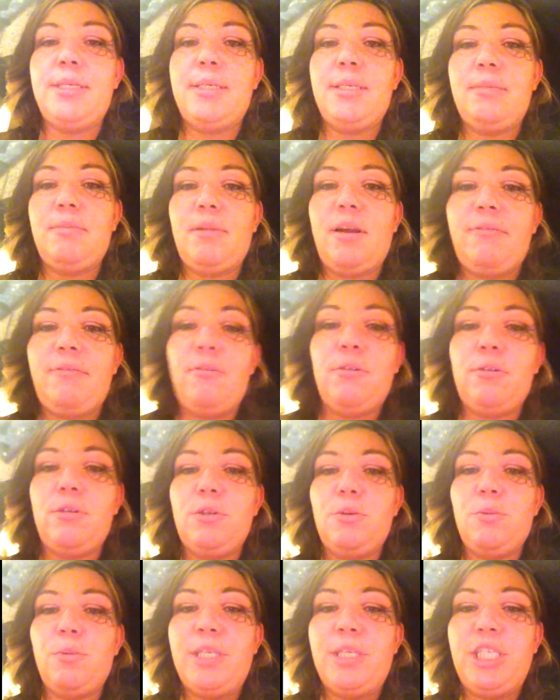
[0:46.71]
is my
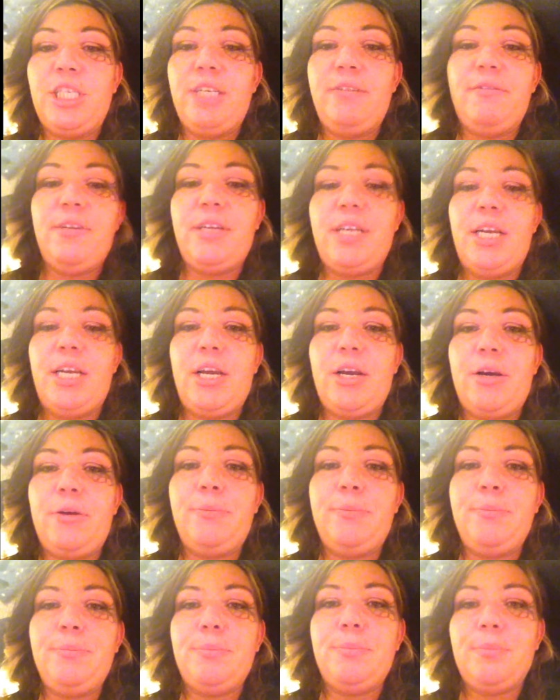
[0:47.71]
first witchy video.